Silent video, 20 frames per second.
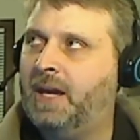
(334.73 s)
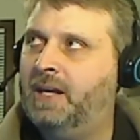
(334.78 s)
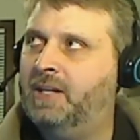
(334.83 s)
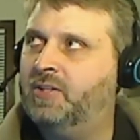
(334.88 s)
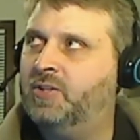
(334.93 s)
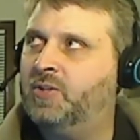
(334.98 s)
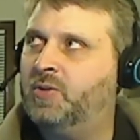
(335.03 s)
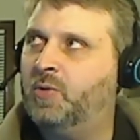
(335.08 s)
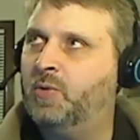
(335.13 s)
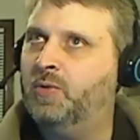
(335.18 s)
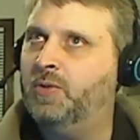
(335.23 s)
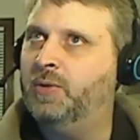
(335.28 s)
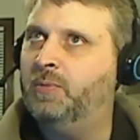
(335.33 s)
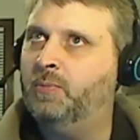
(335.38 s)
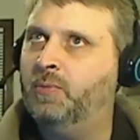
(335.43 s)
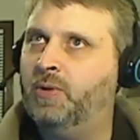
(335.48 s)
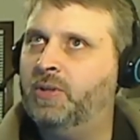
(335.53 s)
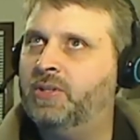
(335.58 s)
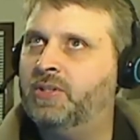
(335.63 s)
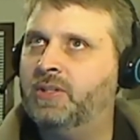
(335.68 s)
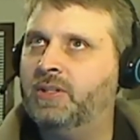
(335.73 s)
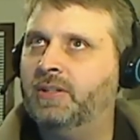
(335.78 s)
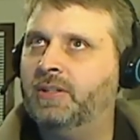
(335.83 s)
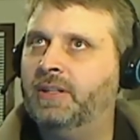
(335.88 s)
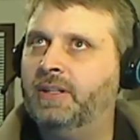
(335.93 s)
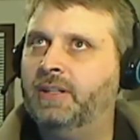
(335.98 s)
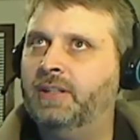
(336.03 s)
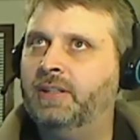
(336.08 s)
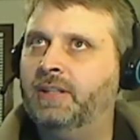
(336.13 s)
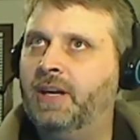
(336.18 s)
I sold them
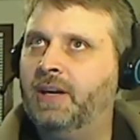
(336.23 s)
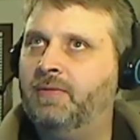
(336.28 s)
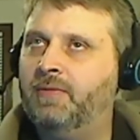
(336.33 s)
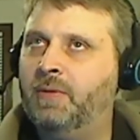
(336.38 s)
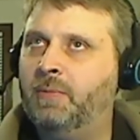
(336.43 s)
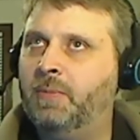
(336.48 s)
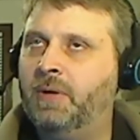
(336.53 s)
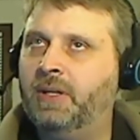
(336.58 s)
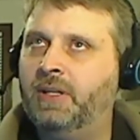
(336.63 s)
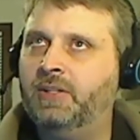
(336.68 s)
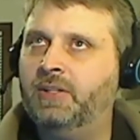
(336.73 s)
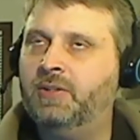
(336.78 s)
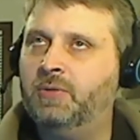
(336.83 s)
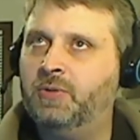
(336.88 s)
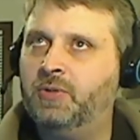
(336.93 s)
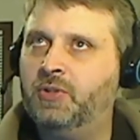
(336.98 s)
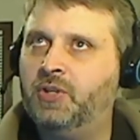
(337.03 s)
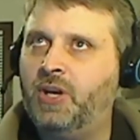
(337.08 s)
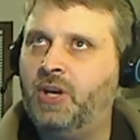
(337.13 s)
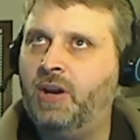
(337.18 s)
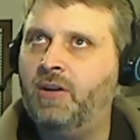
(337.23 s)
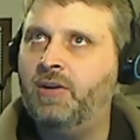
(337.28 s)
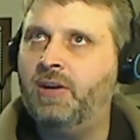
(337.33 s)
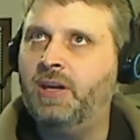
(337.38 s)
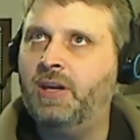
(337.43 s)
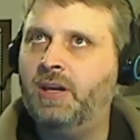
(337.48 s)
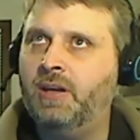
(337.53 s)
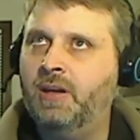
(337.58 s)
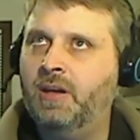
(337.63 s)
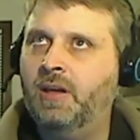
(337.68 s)
recently and gave the money to a
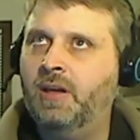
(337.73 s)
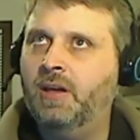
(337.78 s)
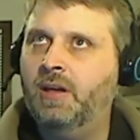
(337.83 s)
charity.